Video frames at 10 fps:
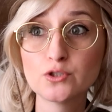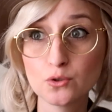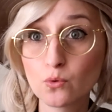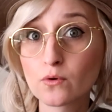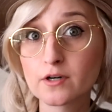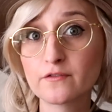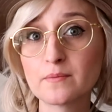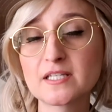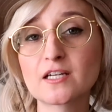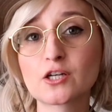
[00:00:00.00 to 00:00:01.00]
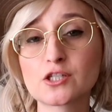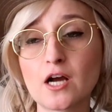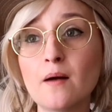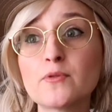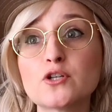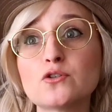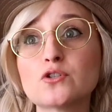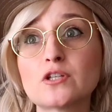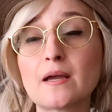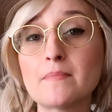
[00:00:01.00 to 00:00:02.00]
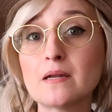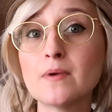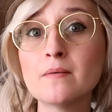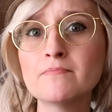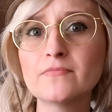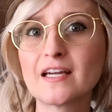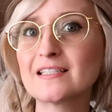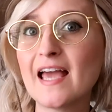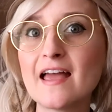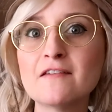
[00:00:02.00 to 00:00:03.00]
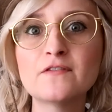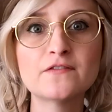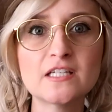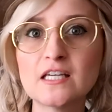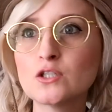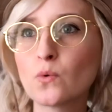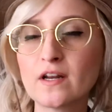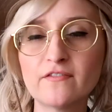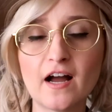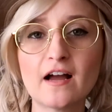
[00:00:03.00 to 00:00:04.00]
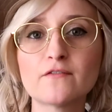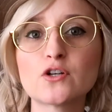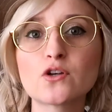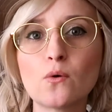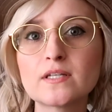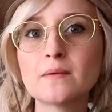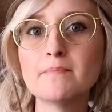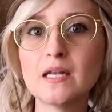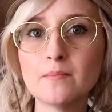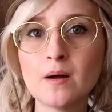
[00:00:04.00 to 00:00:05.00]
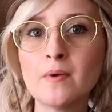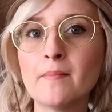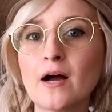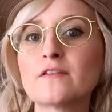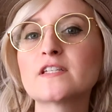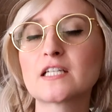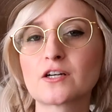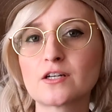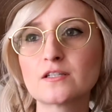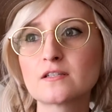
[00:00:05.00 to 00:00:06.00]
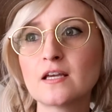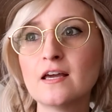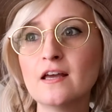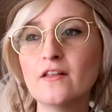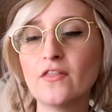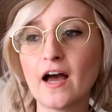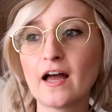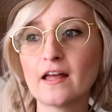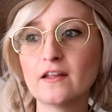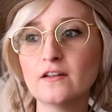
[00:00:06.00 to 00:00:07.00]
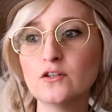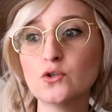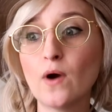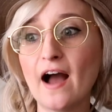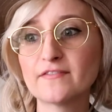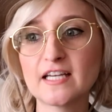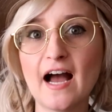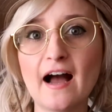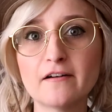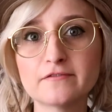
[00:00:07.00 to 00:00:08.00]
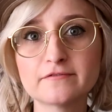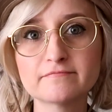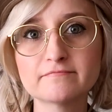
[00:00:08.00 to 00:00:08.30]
do order from a sticker shop, there's usually a minimum, like 10, 15, 25. There's always a minimum amount of stickers that you have to have